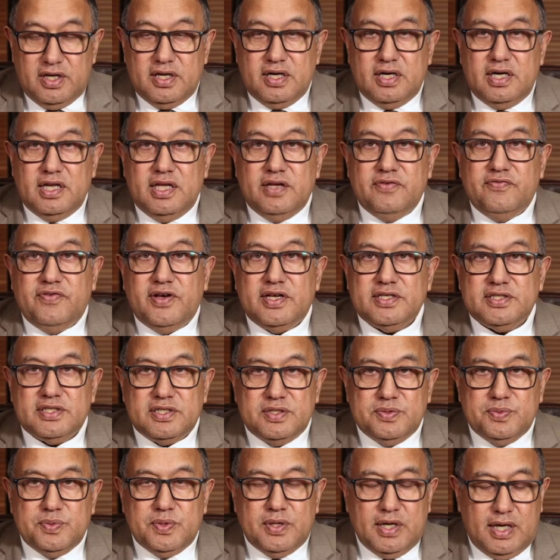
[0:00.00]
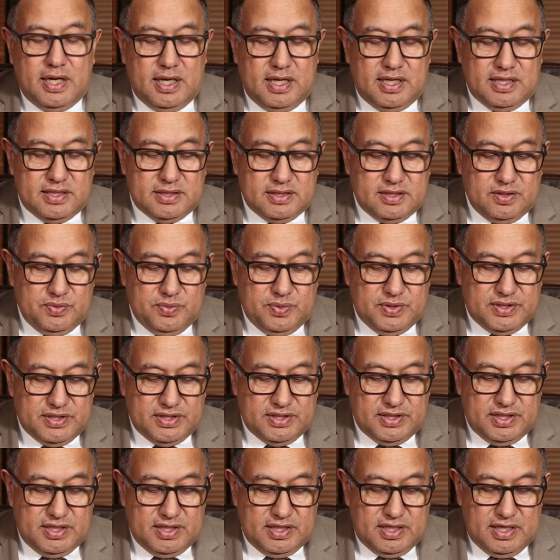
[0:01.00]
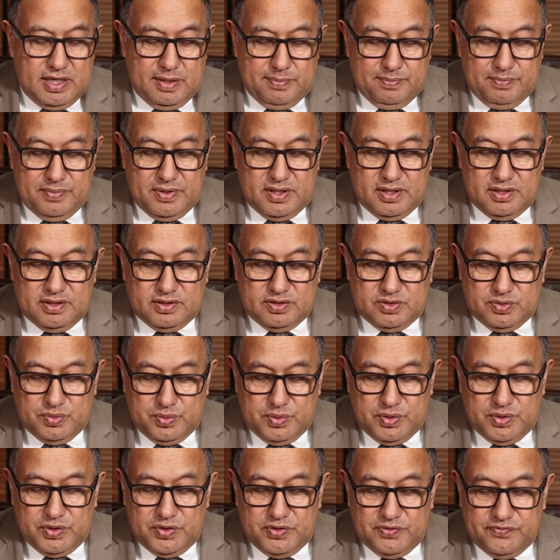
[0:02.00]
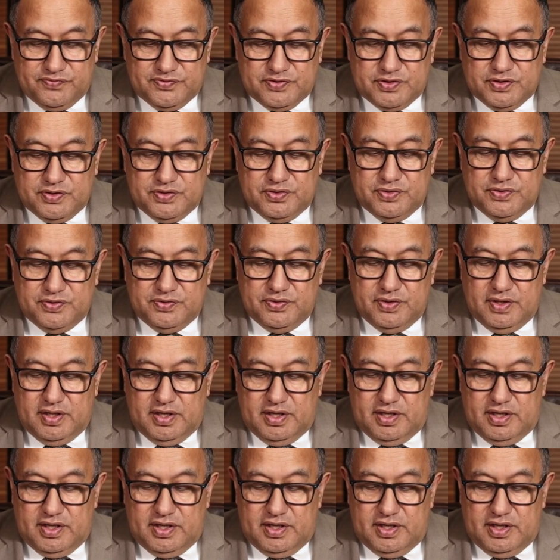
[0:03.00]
Liavasa will ask question number 12 to